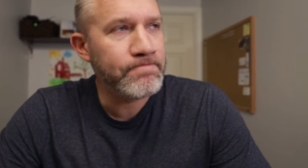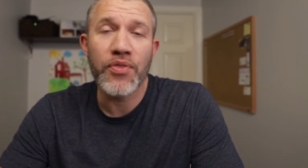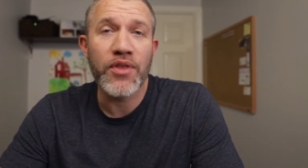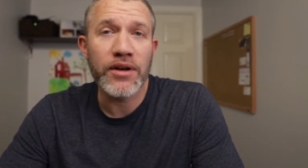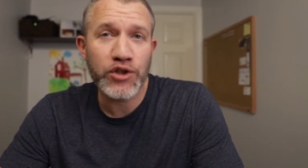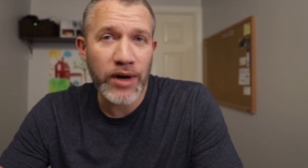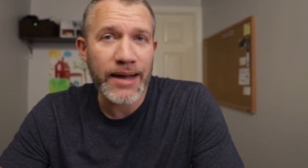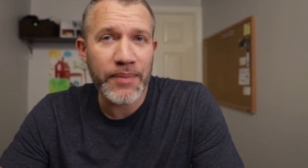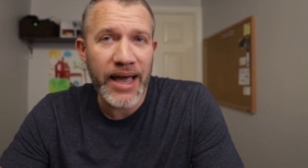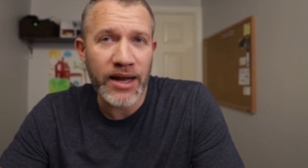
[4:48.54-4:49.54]
The
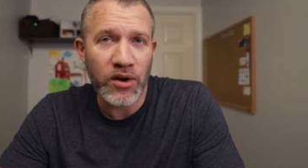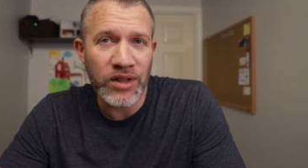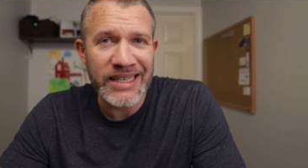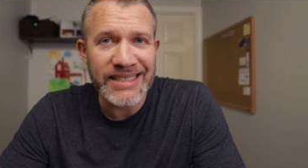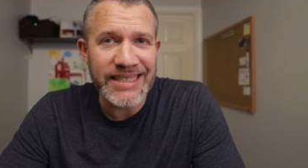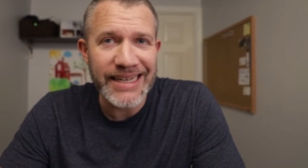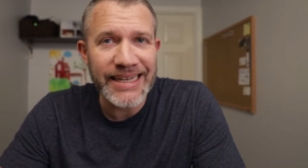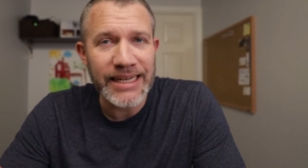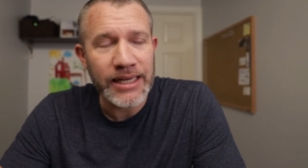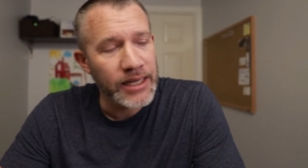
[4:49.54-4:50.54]
trackpad on this
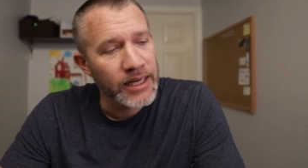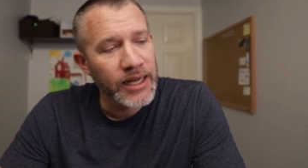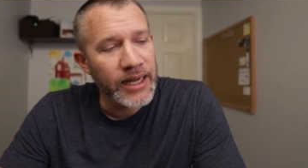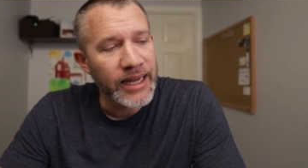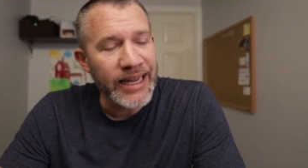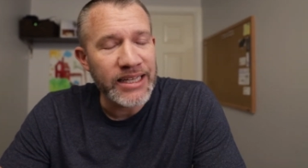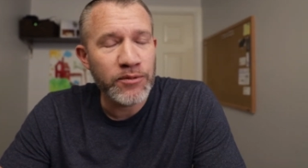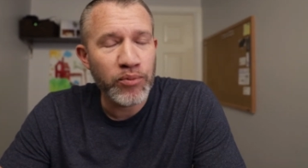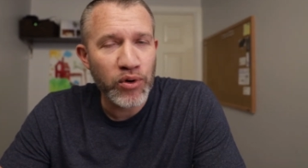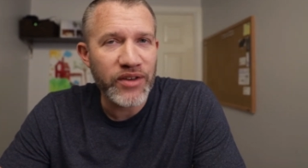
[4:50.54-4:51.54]
thing is
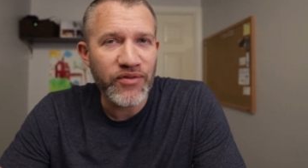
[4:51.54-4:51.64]
pretty